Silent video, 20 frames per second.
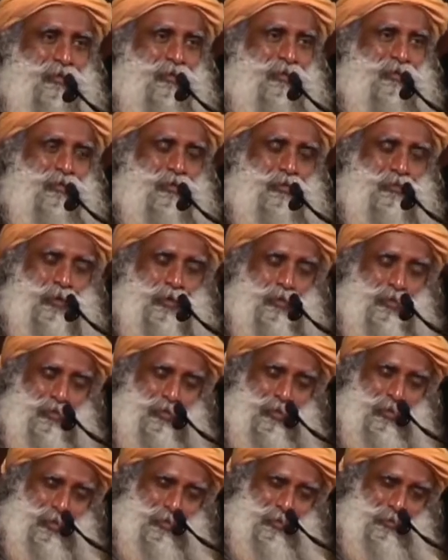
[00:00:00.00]
So
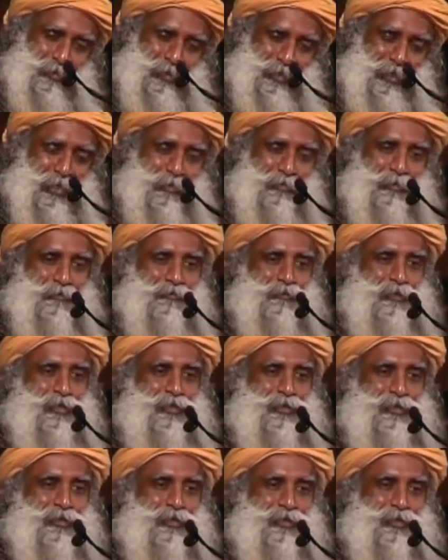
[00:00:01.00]
because he became the
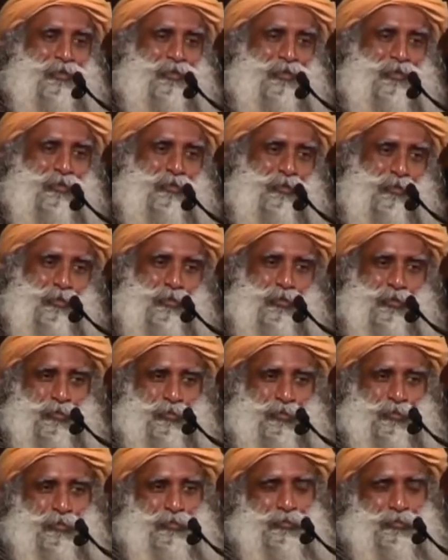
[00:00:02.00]
first guru,